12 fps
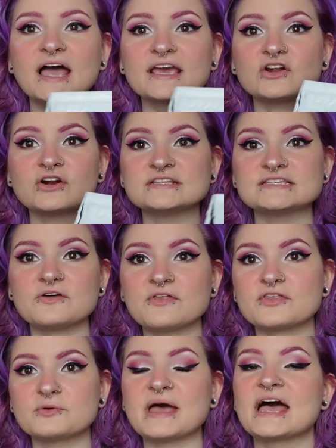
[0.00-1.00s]
I can already tell that
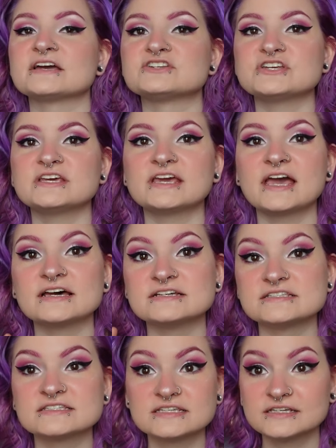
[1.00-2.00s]
their packaging
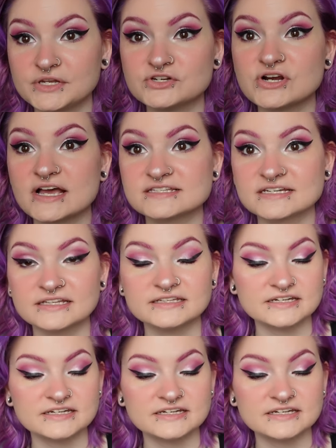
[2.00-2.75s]
has been drastically